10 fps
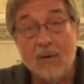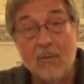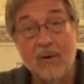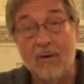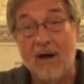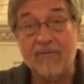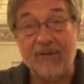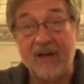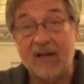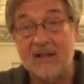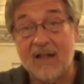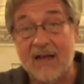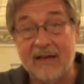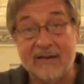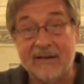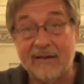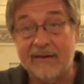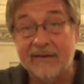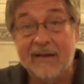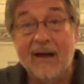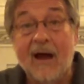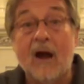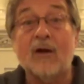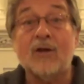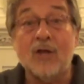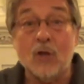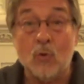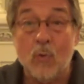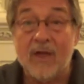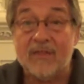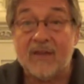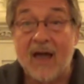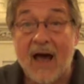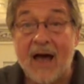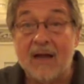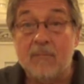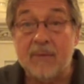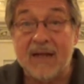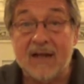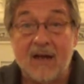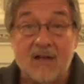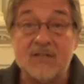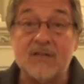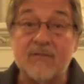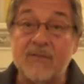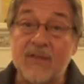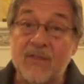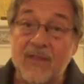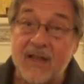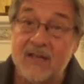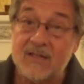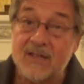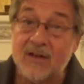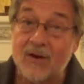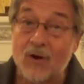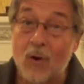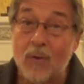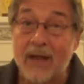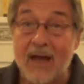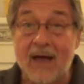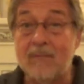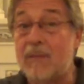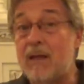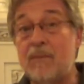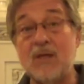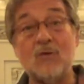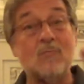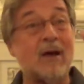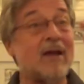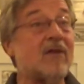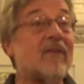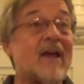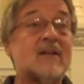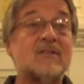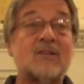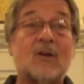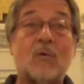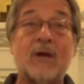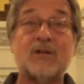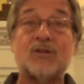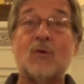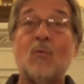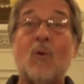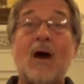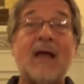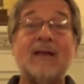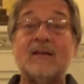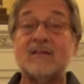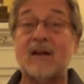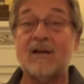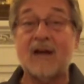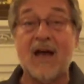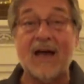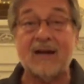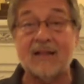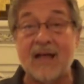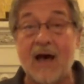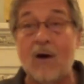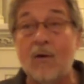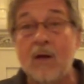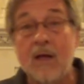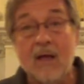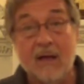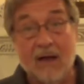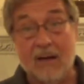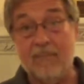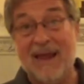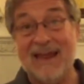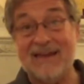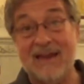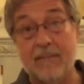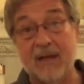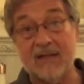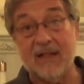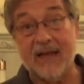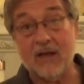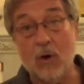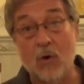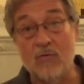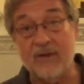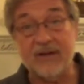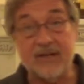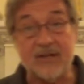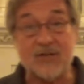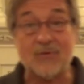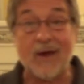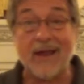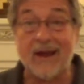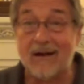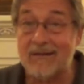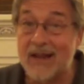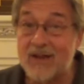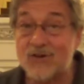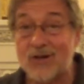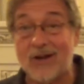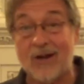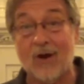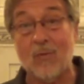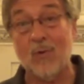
We're often inclined to argue with God because of the things that are going on. Maybe you might have asked the question, why does our God allow a pandemic like COVID to strike our nation and our